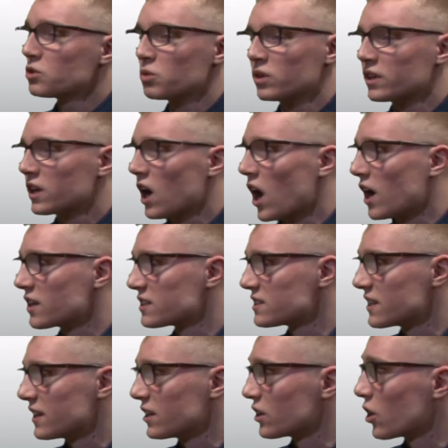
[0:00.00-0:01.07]
How much would it
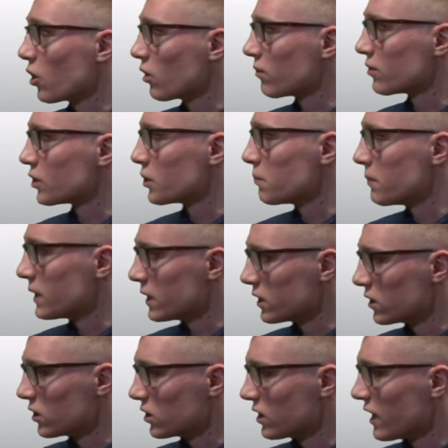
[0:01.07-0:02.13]
cost, say, to go for a
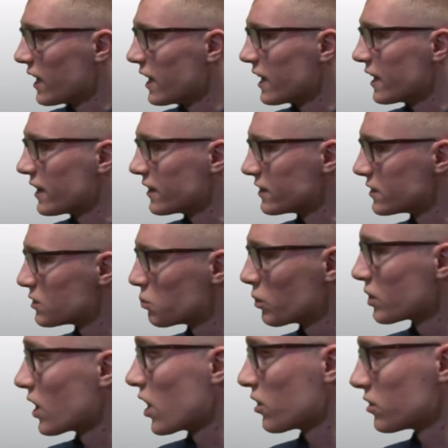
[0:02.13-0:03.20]
meal, and
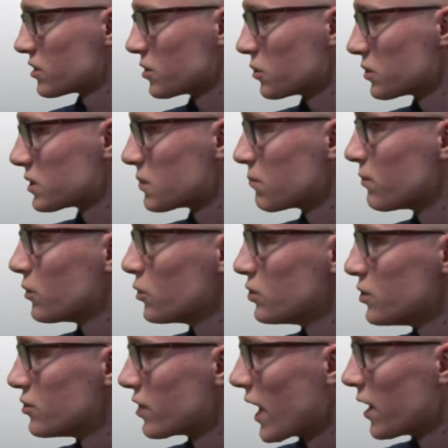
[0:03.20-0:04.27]
where are also some
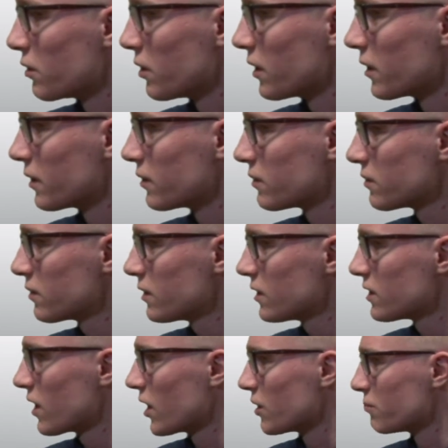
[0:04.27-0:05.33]
foods you tried,
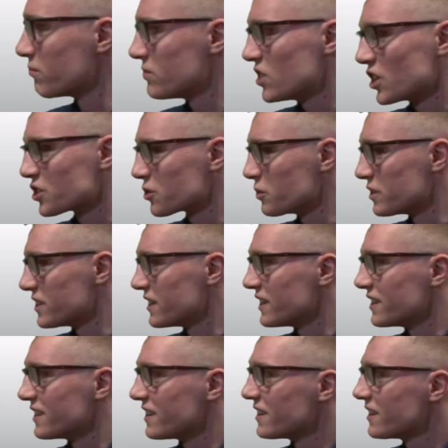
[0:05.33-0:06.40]
Dutch
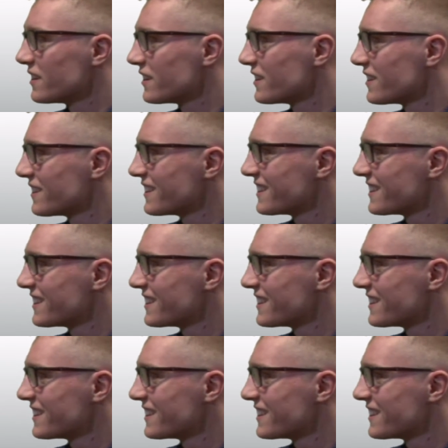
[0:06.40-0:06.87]
cuisine?